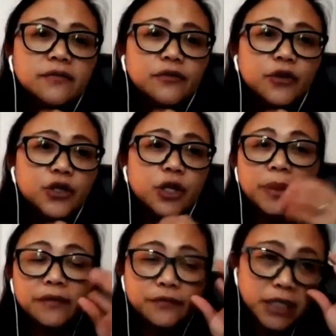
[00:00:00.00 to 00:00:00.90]
for
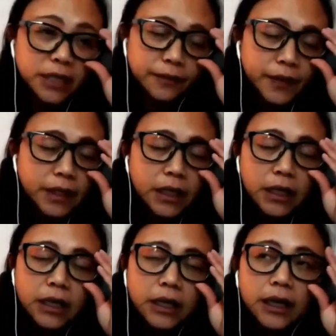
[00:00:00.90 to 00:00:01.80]
shoplifting,
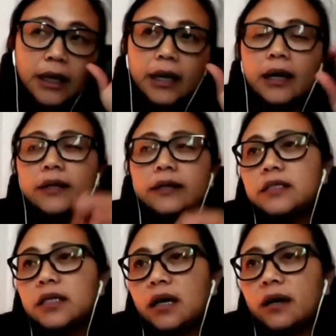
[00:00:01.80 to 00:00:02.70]
and
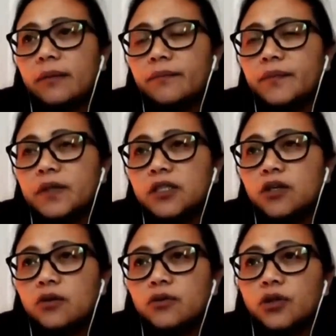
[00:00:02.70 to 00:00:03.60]

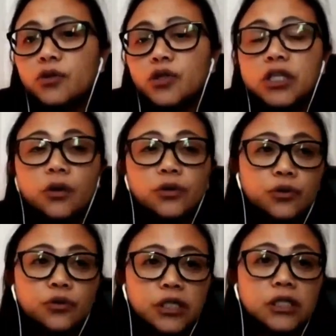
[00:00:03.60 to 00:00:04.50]
so she
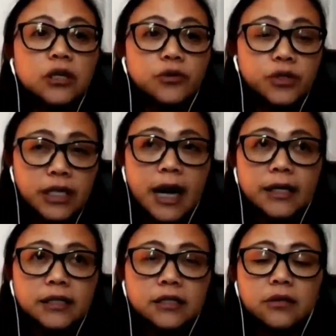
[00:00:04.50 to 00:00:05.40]
also disclosed that.
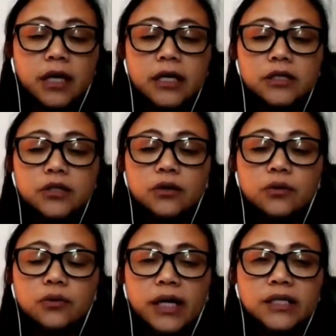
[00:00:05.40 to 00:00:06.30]
Okay, so
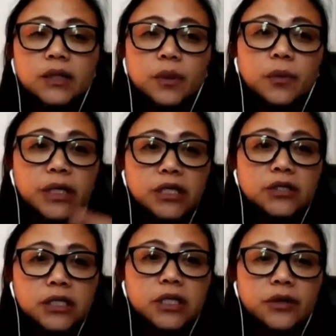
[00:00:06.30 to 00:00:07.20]
I said, well, we need to
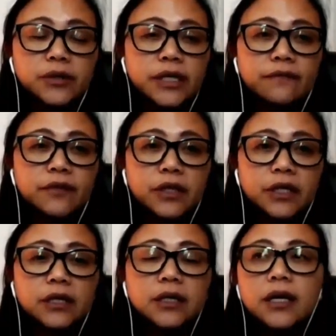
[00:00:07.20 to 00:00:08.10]
disclose
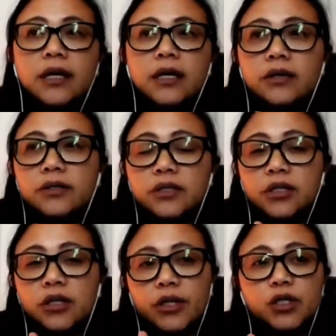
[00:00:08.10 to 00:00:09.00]
everything, because, you
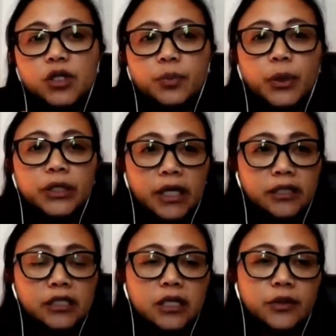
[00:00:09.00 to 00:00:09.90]
know, there's no point not
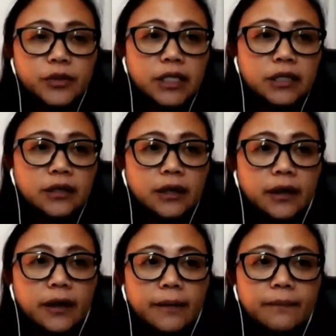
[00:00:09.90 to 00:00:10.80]
disclosing
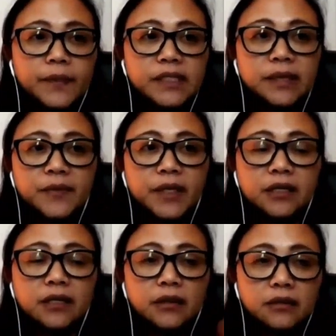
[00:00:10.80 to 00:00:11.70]

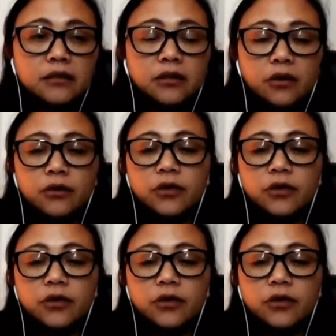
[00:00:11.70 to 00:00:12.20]
something. Then, you know,